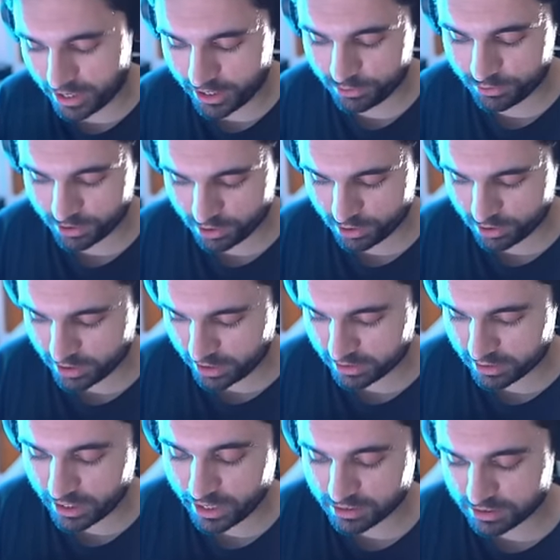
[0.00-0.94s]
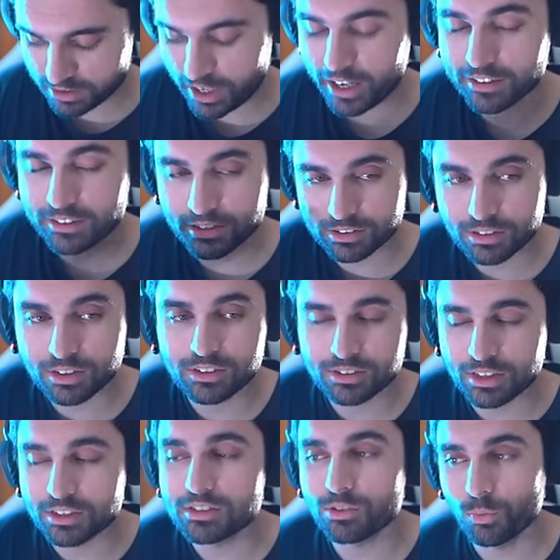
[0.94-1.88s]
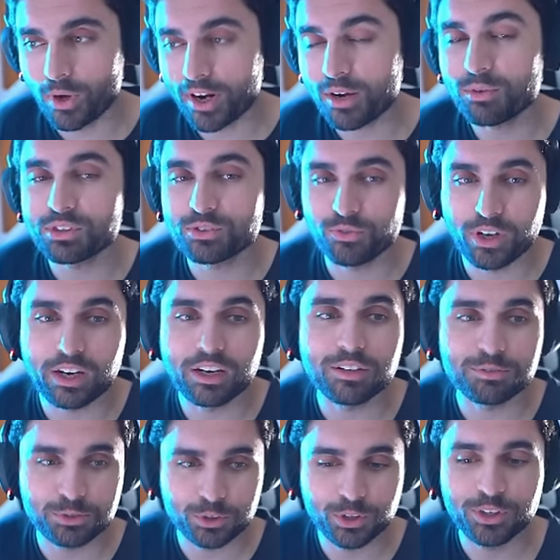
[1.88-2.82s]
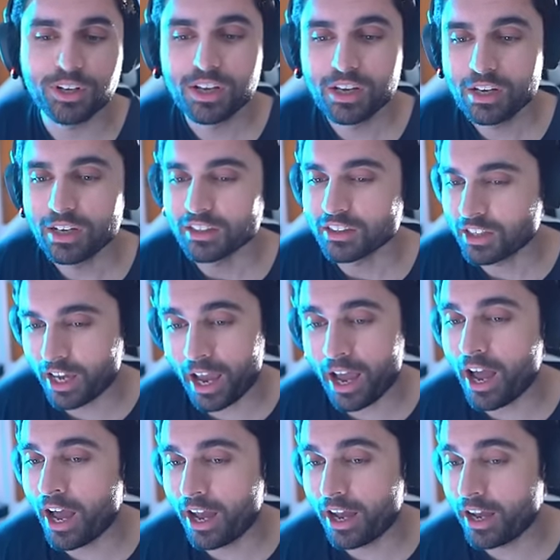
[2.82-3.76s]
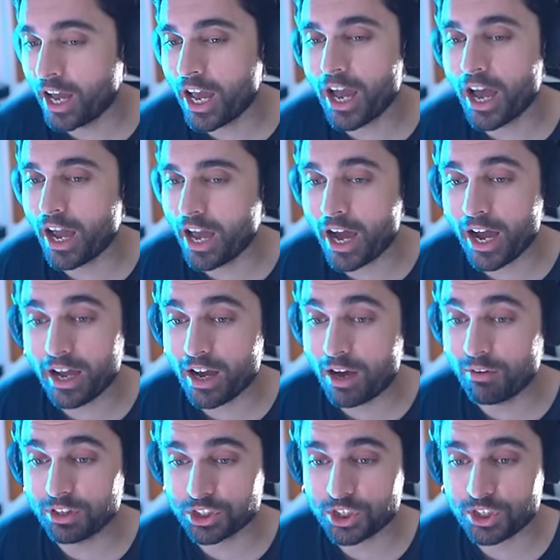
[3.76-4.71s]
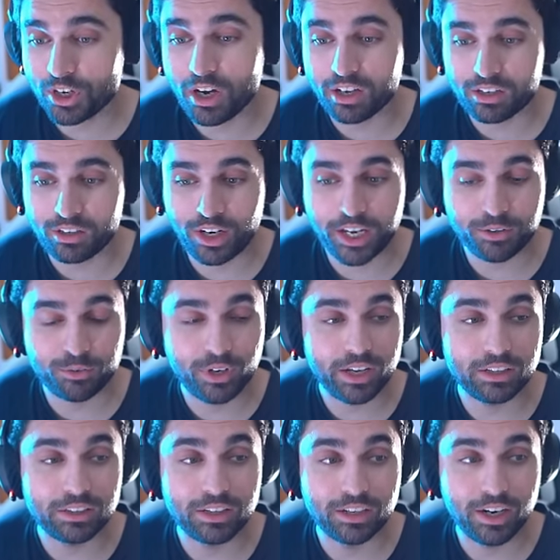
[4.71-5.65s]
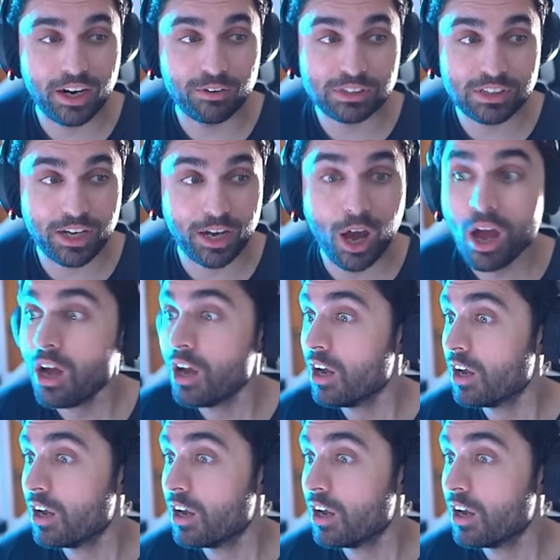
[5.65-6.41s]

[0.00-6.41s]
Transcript: here we go again, guys. Yeah, this is this is what I was waiting for. Yeah, I I, I, I was shocked like right there. I was like,